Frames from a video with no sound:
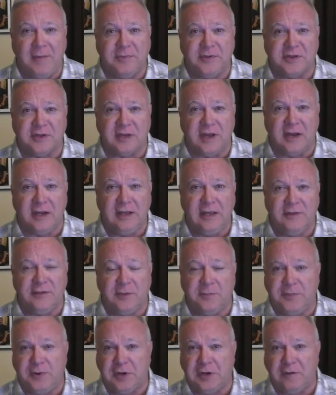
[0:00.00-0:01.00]
study in the
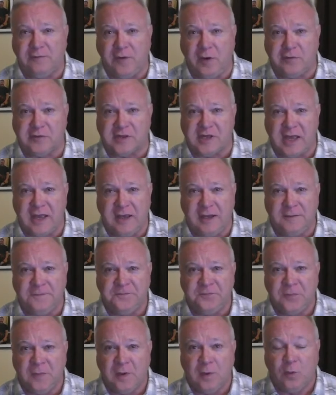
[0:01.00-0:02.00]
book of Hosea.
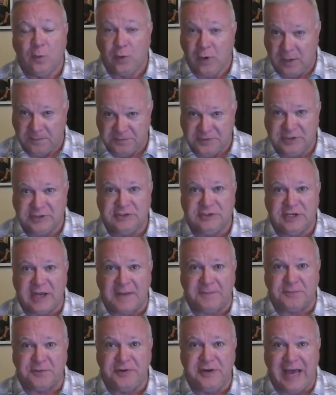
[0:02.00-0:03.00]
We're up to
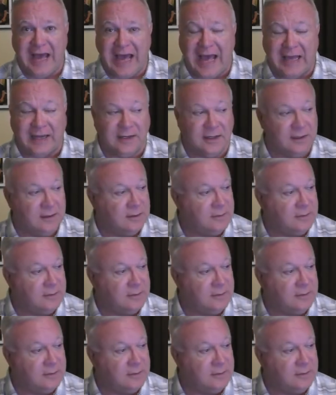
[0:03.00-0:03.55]
chapter 9.